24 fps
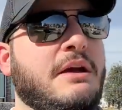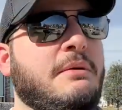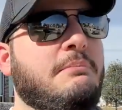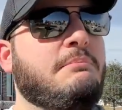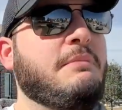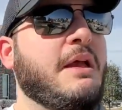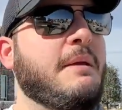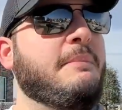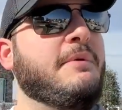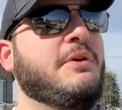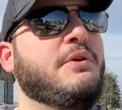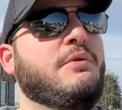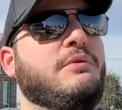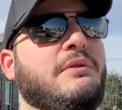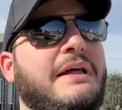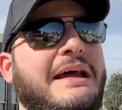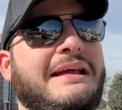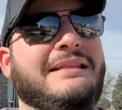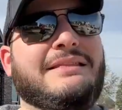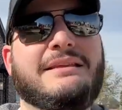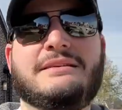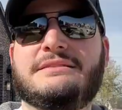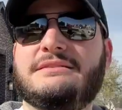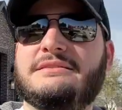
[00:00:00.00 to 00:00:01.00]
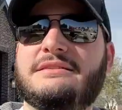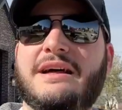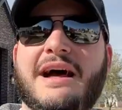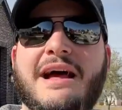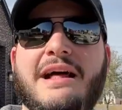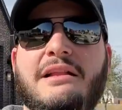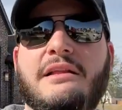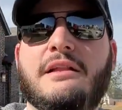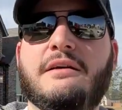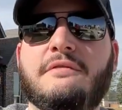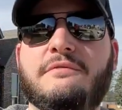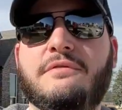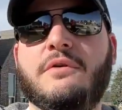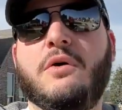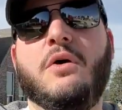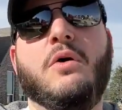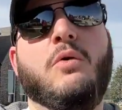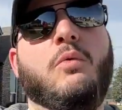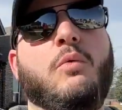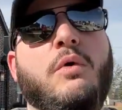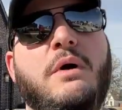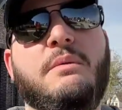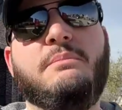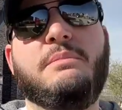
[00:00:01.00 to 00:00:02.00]
Maybe you like the style of
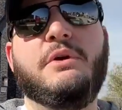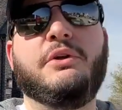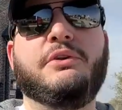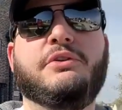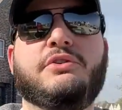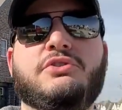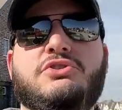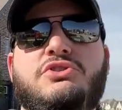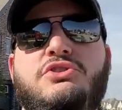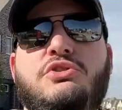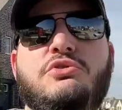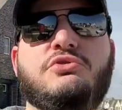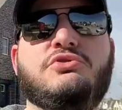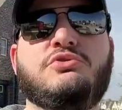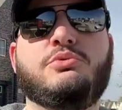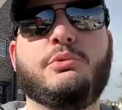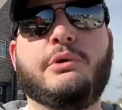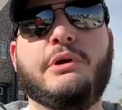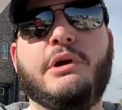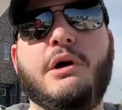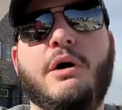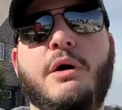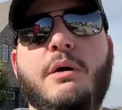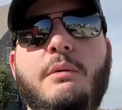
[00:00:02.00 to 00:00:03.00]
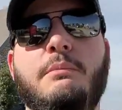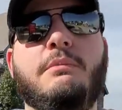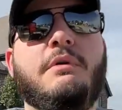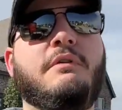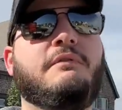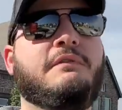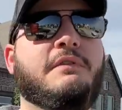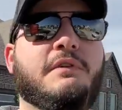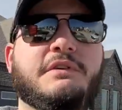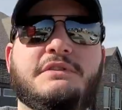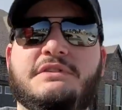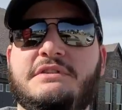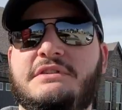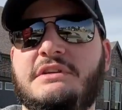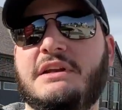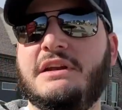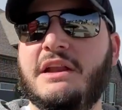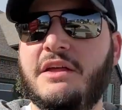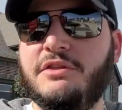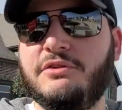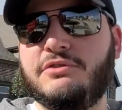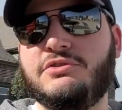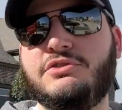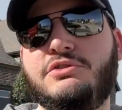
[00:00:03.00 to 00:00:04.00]
one builder's 2-story home versus
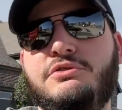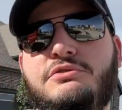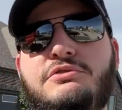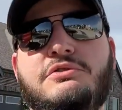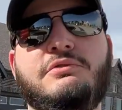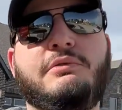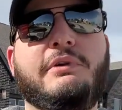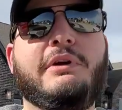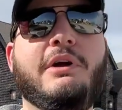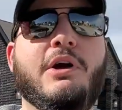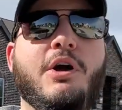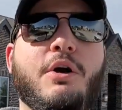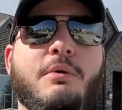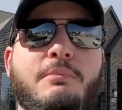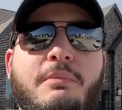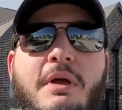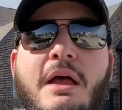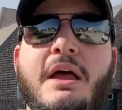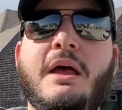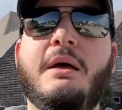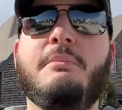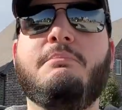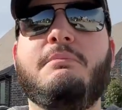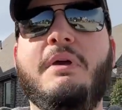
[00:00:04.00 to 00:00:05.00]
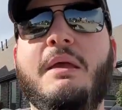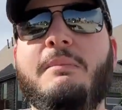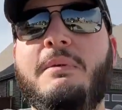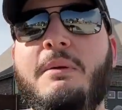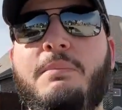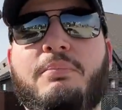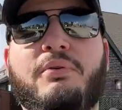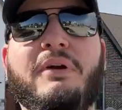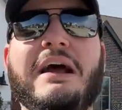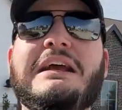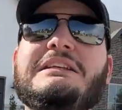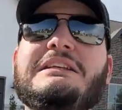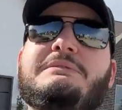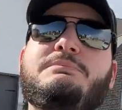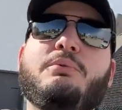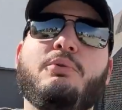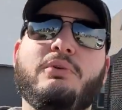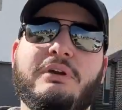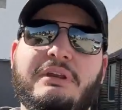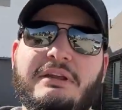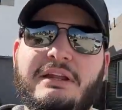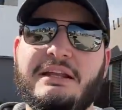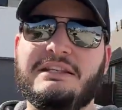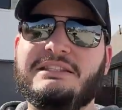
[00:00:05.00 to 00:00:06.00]
another 2-story home. Maybe price
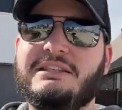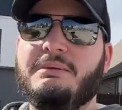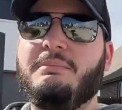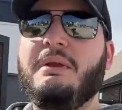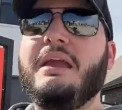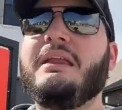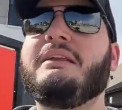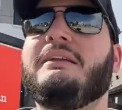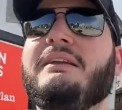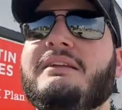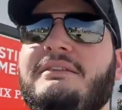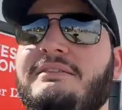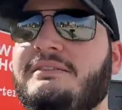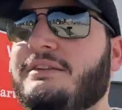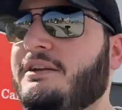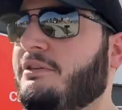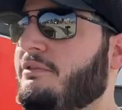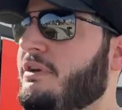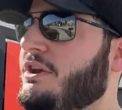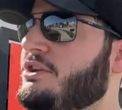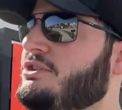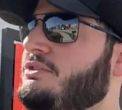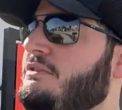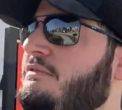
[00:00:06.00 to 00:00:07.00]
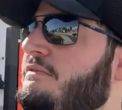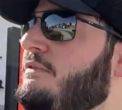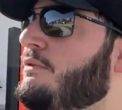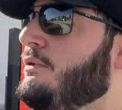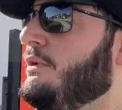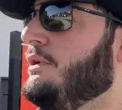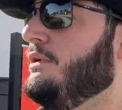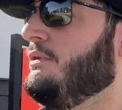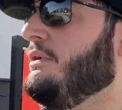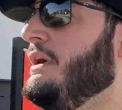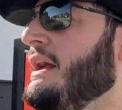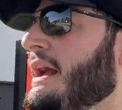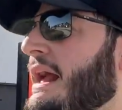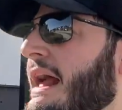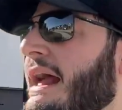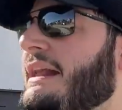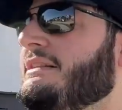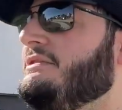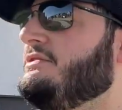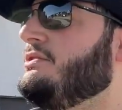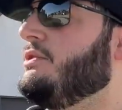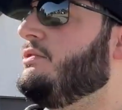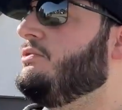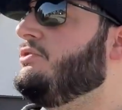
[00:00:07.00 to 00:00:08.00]
point is the main consideration for you. And
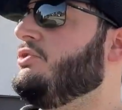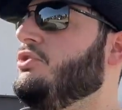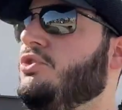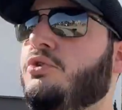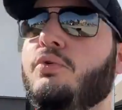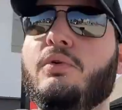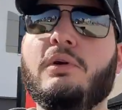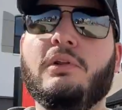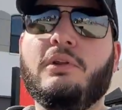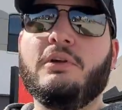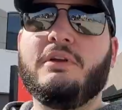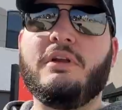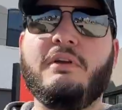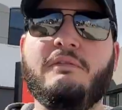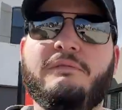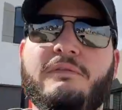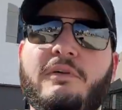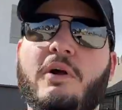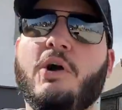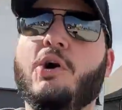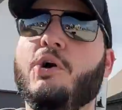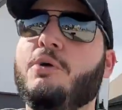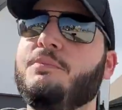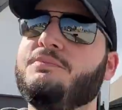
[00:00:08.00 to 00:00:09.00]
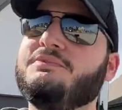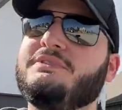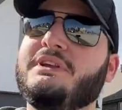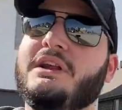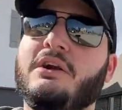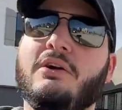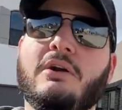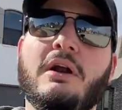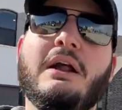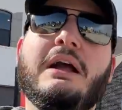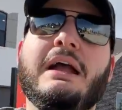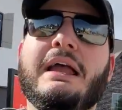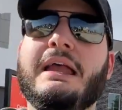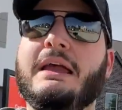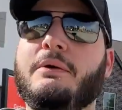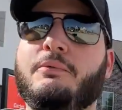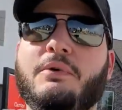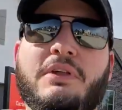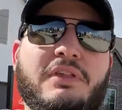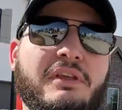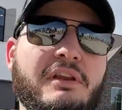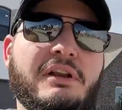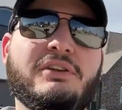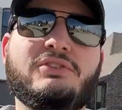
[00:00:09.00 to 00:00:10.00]
so you are looking for homes that are
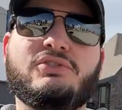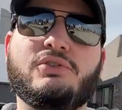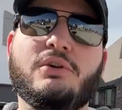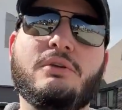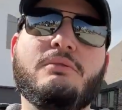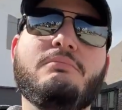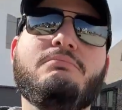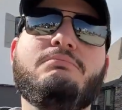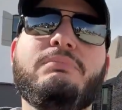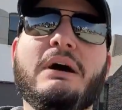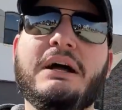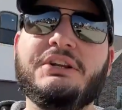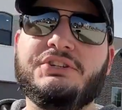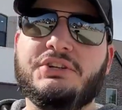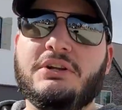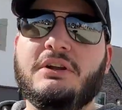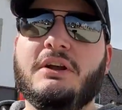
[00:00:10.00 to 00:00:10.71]
within a certain budget.